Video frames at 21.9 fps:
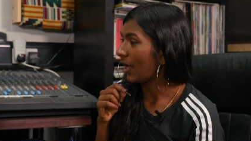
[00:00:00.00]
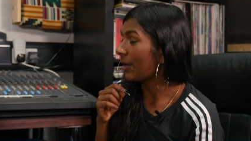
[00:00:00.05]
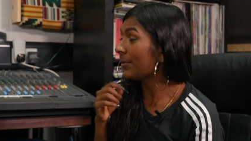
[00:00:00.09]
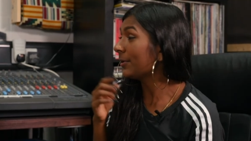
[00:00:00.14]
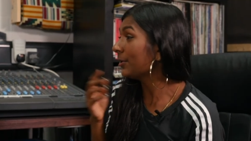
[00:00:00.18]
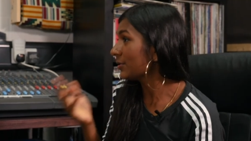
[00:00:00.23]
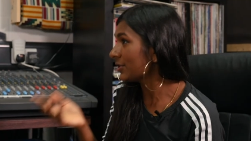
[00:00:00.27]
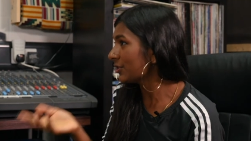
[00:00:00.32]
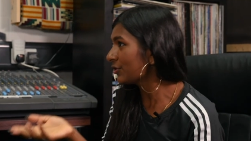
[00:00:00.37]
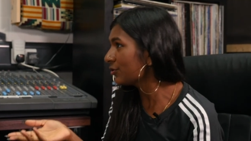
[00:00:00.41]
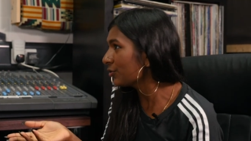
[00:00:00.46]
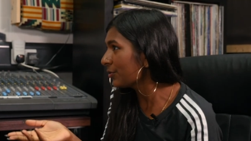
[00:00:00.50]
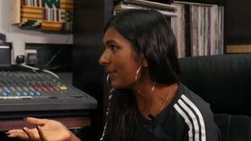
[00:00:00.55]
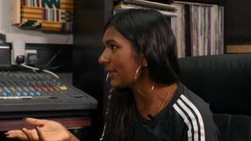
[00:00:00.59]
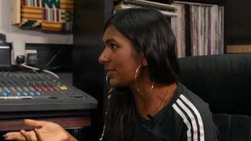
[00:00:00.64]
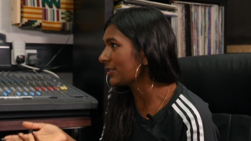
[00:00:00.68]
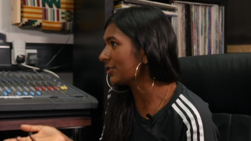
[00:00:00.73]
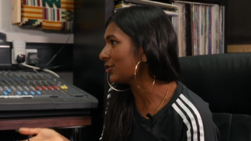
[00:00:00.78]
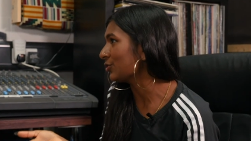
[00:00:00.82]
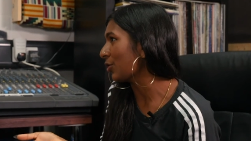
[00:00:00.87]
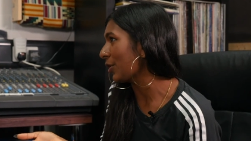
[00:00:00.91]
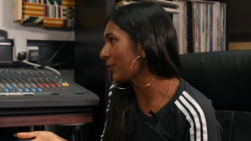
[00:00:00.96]
I mean, it was a
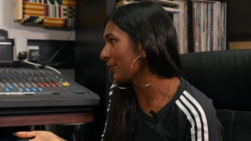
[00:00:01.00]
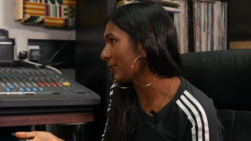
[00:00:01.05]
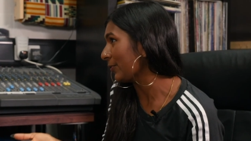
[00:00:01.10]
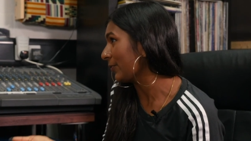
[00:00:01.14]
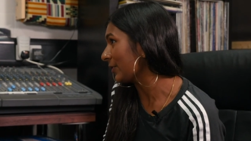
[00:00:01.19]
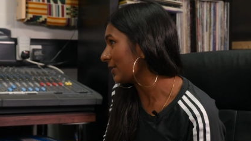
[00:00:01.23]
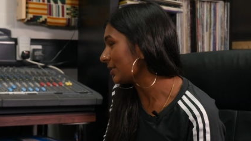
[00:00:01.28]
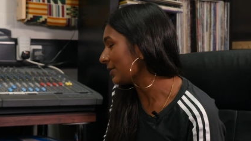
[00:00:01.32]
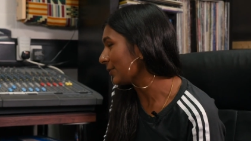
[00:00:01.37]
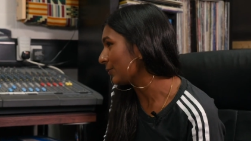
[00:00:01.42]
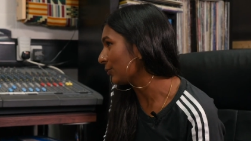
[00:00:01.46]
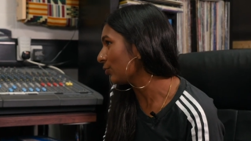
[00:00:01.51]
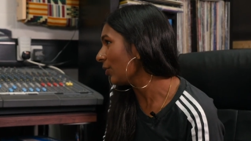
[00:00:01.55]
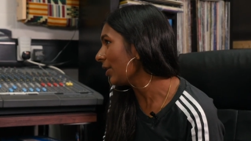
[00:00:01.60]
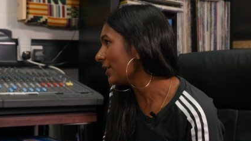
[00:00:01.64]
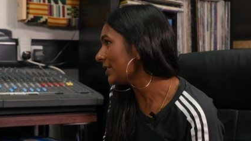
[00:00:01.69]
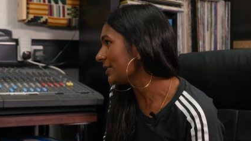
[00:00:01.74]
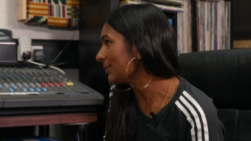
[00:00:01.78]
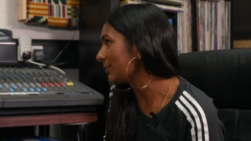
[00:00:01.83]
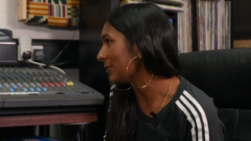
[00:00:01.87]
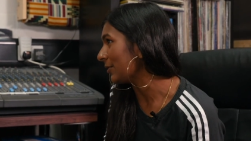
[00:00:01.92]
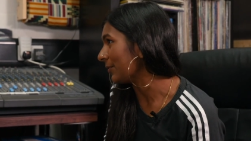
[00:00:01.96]
tremendous driver of the civil
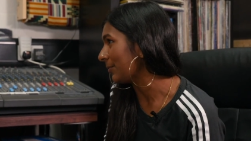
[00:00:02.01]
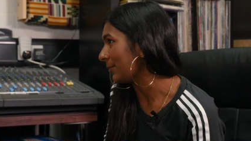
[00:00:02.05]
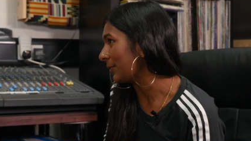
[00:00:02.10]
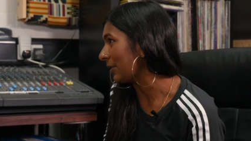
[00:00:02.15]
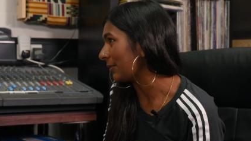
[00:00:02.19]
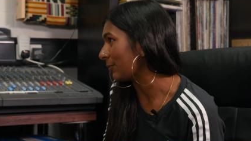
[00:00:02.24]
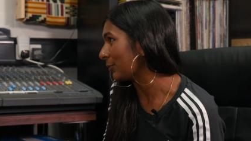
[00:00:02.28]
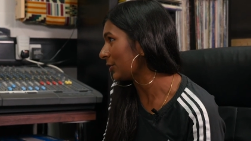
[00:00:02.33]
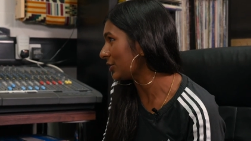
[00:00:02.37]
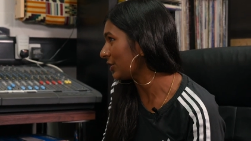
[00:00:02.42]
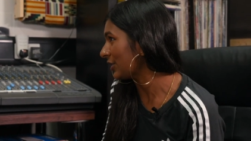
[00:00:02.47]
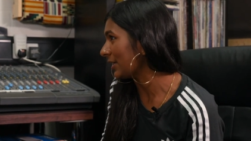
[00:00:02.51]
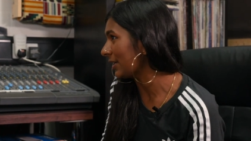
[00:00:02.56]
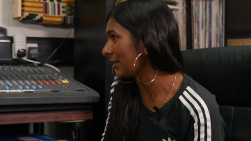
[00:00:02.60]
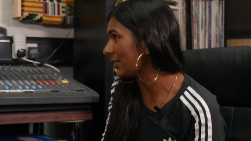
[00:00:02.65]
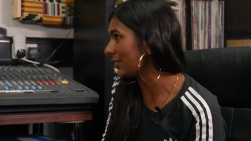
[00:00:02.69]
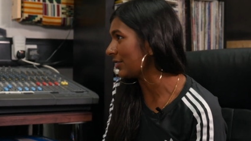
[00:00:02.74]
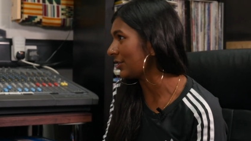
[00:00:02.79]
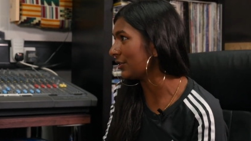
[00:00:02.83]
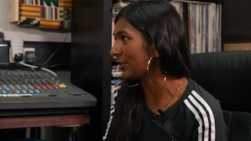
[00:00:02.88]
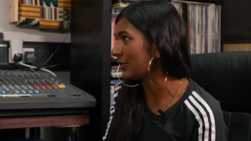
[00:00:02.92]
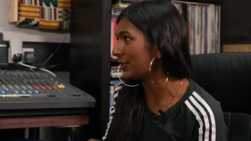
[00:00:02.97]
rights movement, which
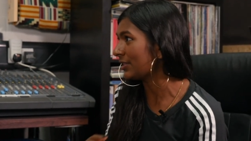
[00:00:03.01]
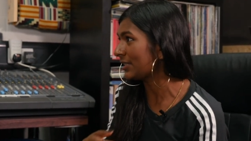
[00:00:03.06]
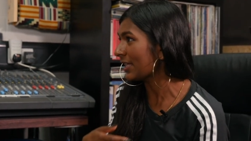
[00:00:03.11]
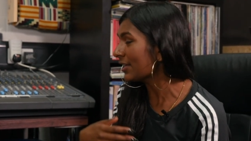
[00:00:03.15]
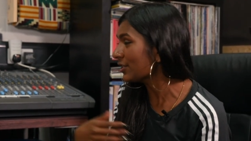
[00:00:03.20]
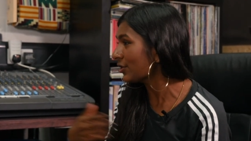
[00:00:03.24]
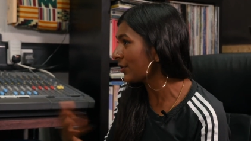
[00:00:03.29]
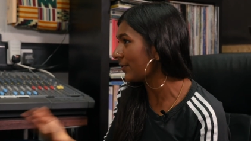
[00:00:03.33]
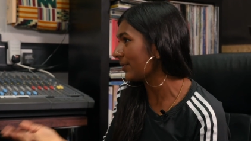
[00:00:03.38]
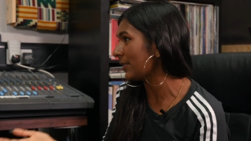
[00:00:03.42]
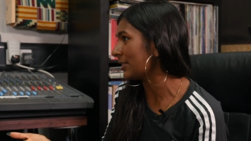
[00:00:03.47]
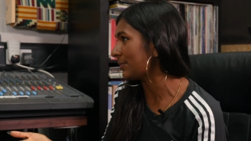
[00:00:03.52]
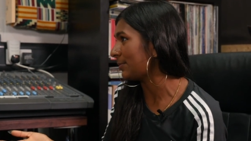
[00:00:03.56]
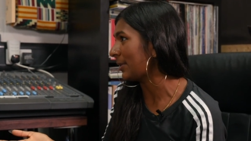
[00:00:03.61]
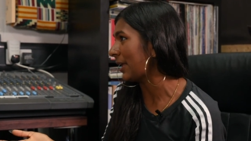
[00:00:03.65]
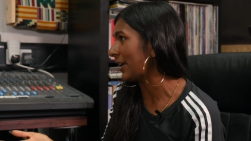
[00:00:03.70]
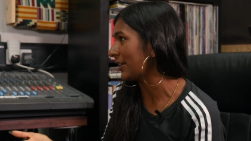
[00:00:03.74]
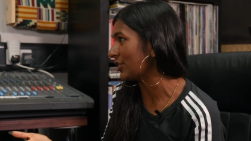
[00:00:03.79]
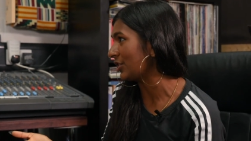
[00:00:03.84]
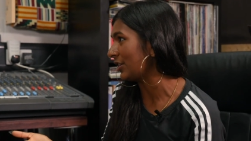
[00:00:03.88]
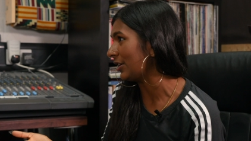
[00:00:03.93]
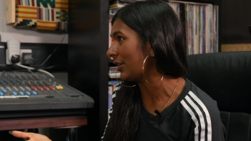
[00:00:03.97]
is you send over these
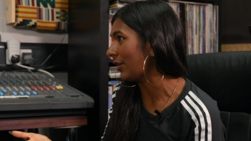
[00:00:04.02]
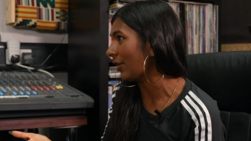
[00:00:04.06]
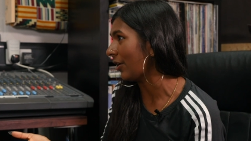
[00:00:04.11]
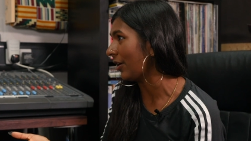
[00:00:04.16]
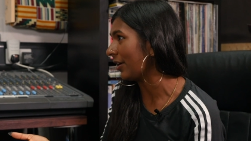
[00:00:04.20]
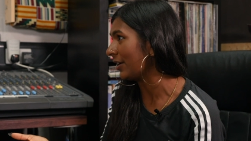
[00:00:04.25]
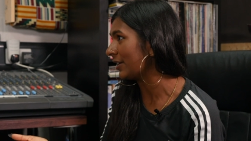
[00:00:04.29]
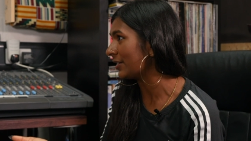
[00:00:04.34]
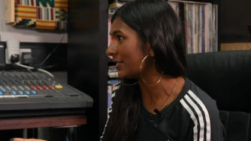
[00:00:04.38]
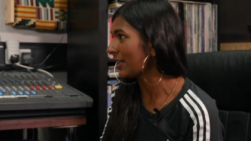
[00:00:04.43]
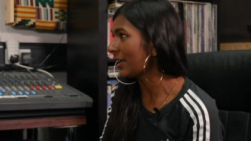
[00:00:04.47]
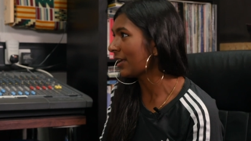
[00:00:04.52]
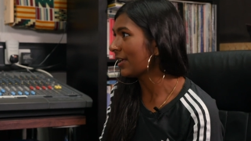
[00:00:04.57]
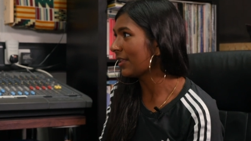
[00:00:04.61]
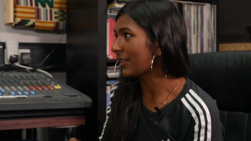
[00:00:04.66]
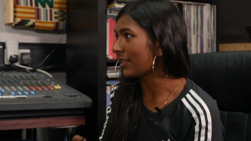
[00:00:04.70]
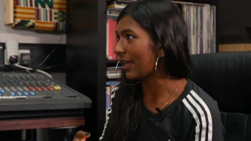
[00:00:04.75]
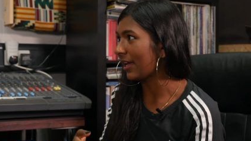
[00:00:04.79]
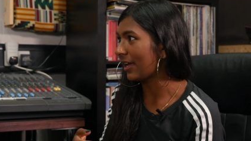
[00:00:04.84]
black GIs, mm -hmm.